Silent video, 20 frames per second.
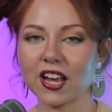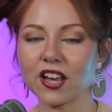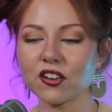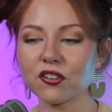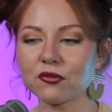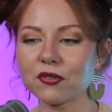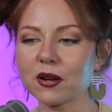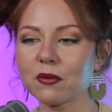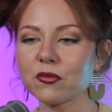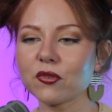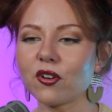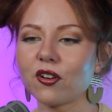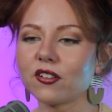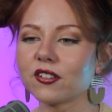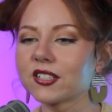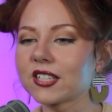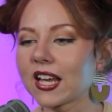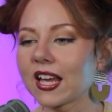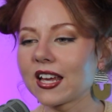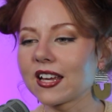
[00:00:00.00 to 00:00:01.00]
I could ramble all
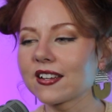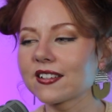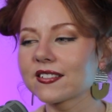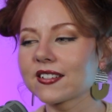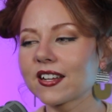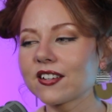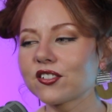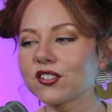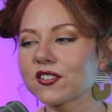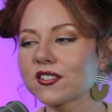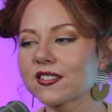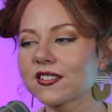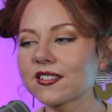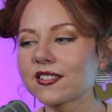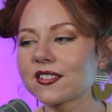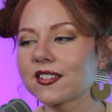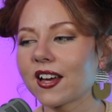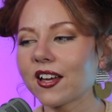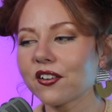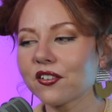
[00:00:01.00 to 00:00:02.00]
day, because I
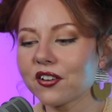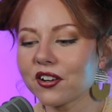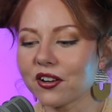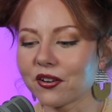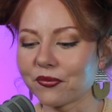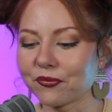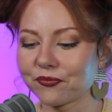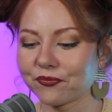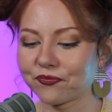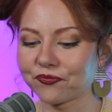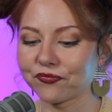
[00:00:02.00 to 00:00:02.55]
don't know.